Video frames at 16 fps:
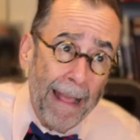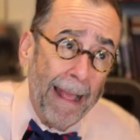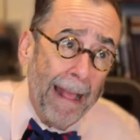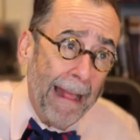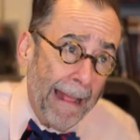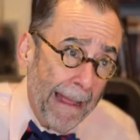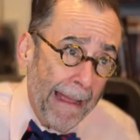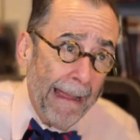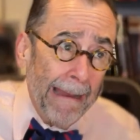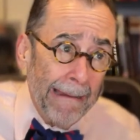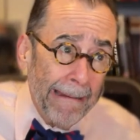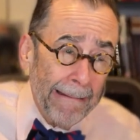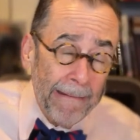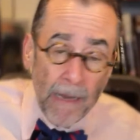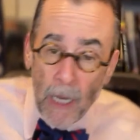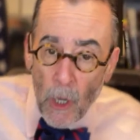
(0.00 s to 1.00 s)
I don't.
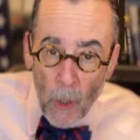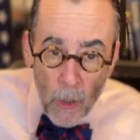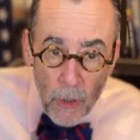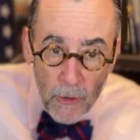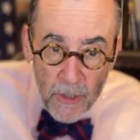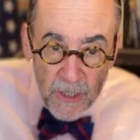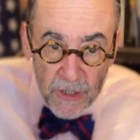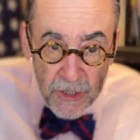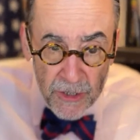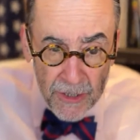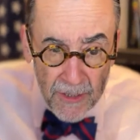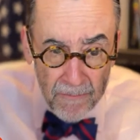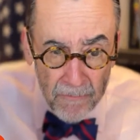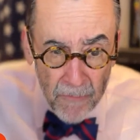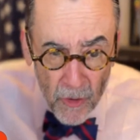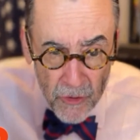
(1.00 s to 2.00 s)
This is
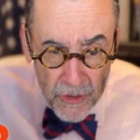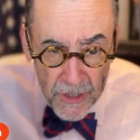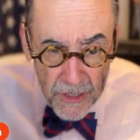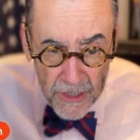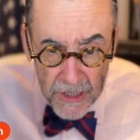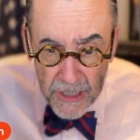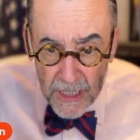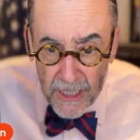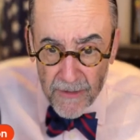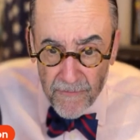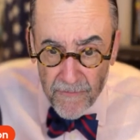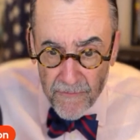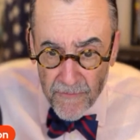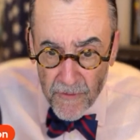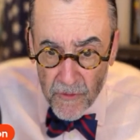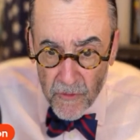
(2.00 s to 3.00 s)
emergency
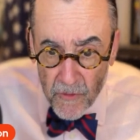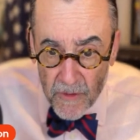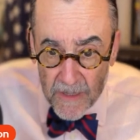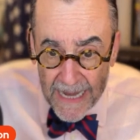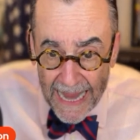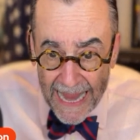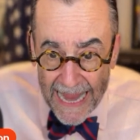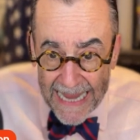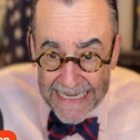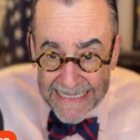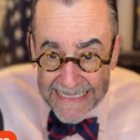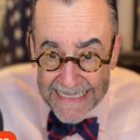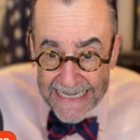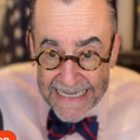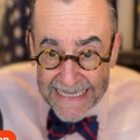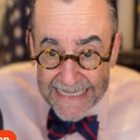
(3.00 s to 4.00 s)
food, as
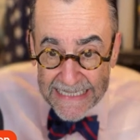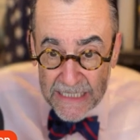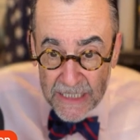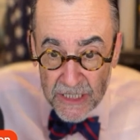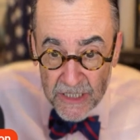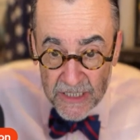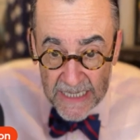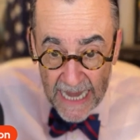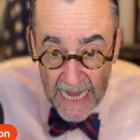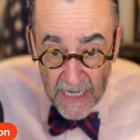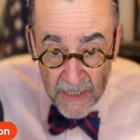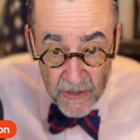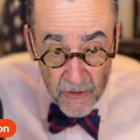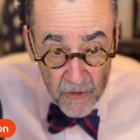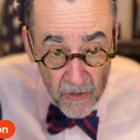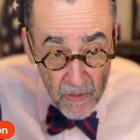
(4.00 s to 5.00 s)
in
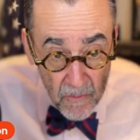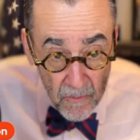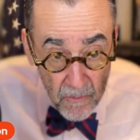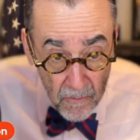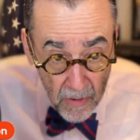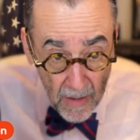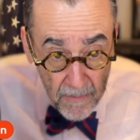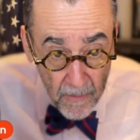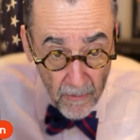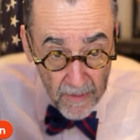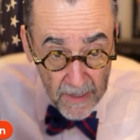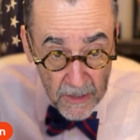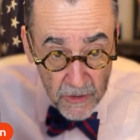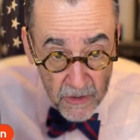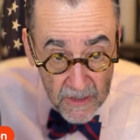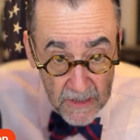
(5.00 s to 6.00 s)
disaster
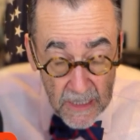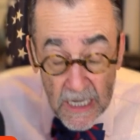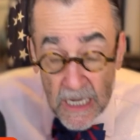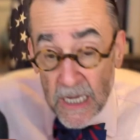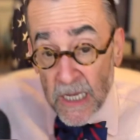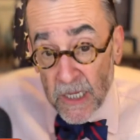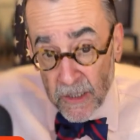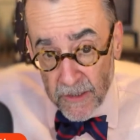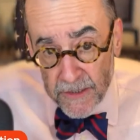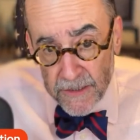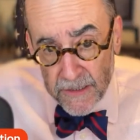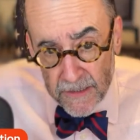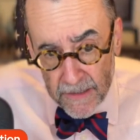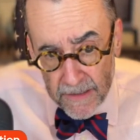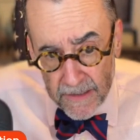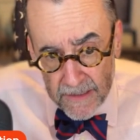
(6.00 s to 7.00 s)
preparation. Listen
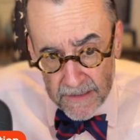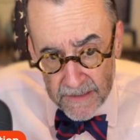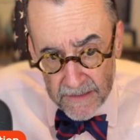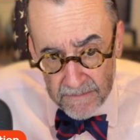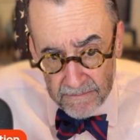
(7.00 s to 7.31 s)
to this.